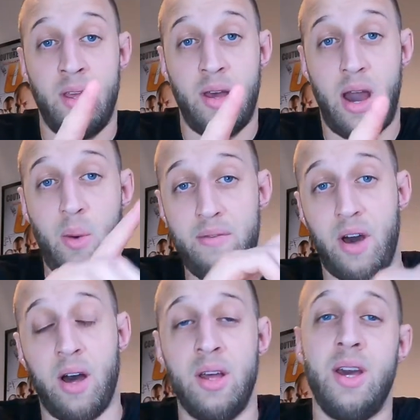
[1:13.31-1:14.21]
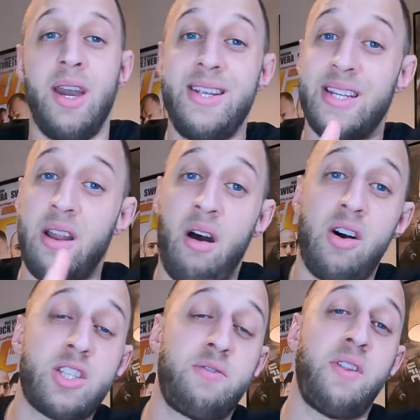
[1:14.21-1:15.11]
However, he didn't
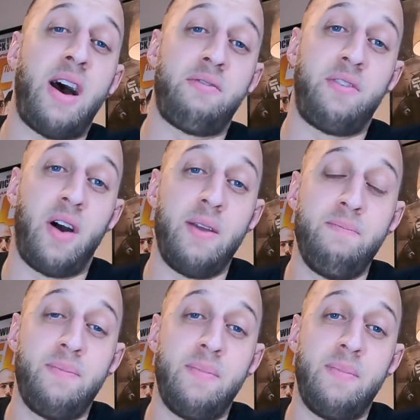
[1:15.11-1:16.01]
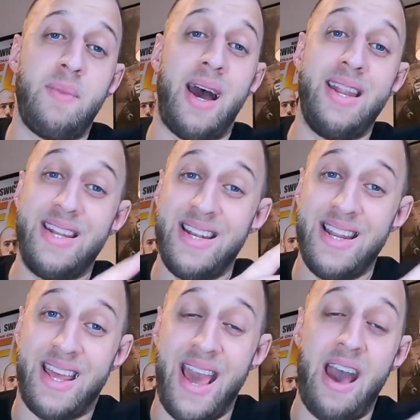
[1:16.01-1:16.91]
ask for that fight, and he
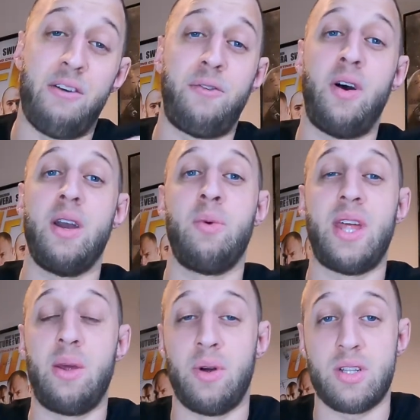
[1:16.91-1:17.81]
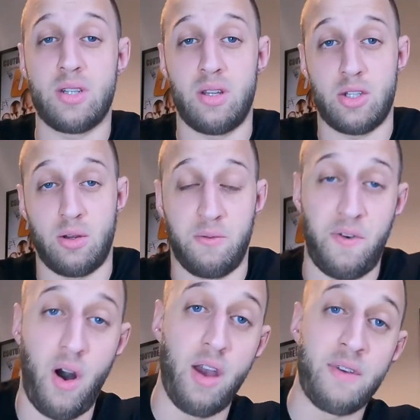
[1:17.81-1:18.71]
didn't get a fight with anyone inside the top
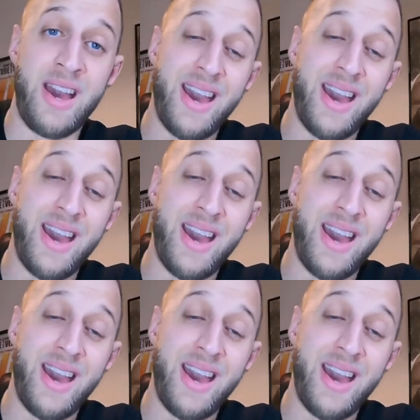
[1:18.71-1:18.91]
5.